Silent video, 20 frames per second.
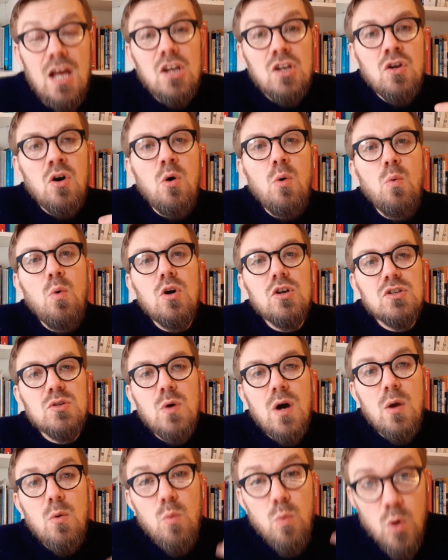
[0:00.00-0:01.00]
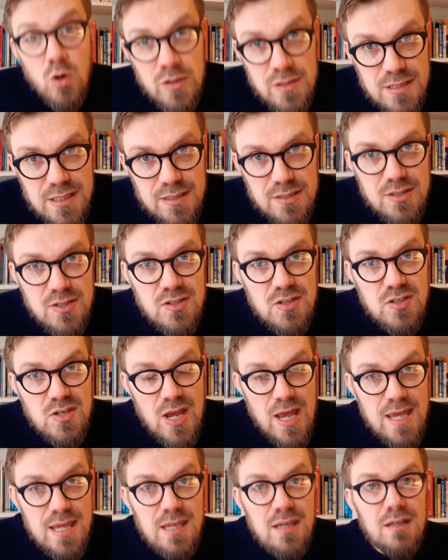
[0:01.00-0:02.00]
Not what do I want it to
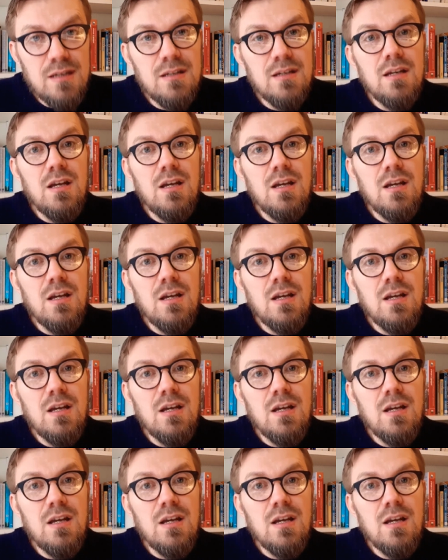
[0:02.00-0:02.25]
say?